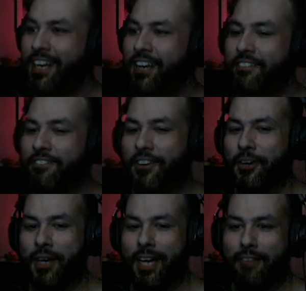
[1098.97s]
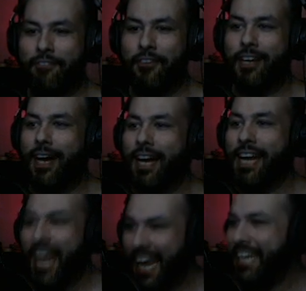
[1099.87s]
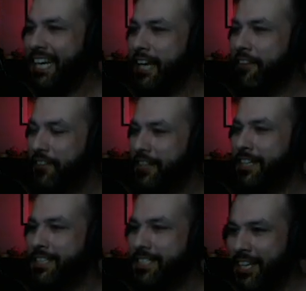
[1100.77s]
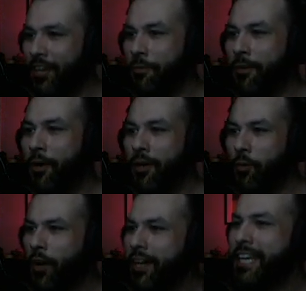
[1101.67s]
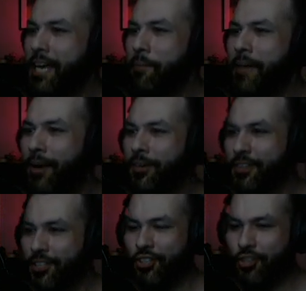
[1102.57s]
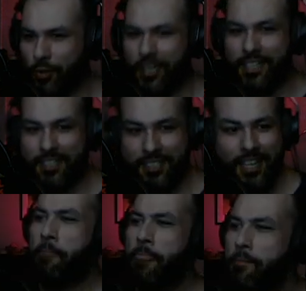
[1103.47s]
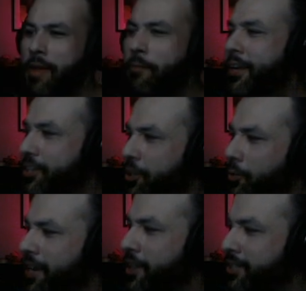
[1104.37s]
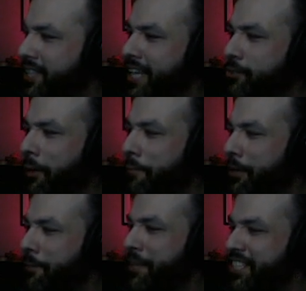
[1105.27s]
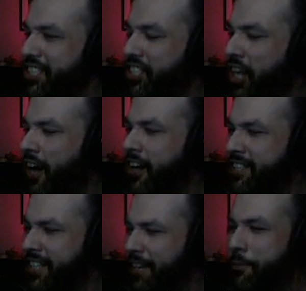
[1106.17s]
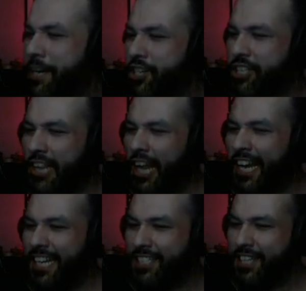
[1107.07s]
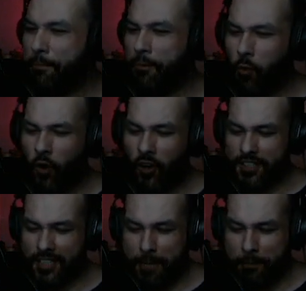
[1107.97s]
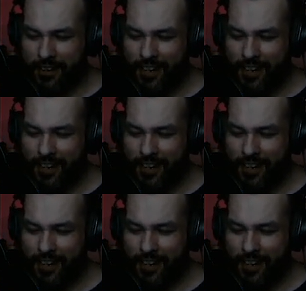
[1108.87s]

for uh, for not hating Phil Anselmo and running him out in the streets. Maybe we could do one of those things where we put him in the stocks and everybody just lines up and walks up and